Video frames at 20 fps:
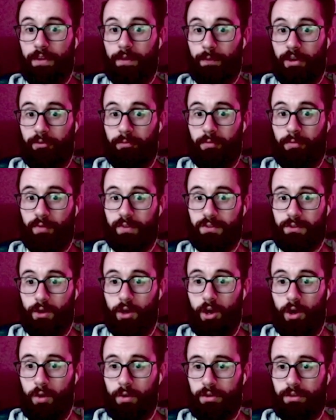we have Professor
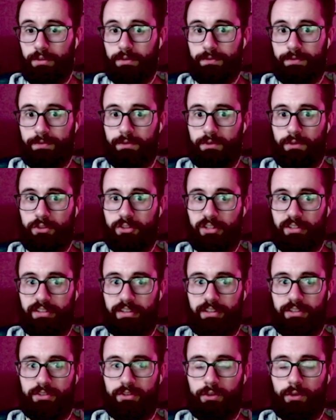Oak, who's gonna take
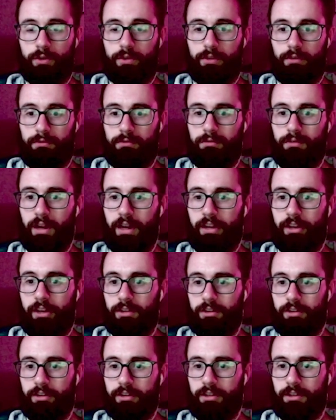us through the
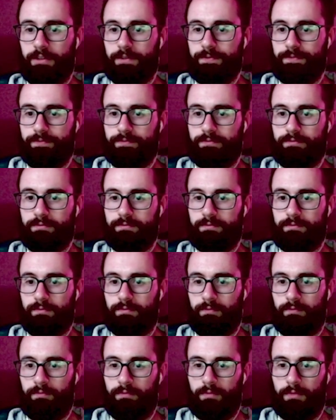regular
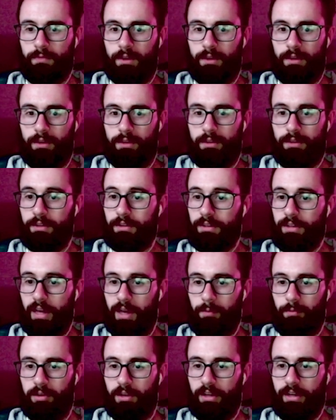
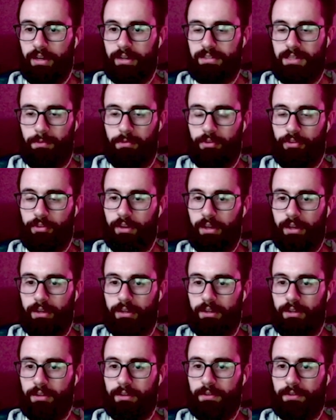gameplay type of thing.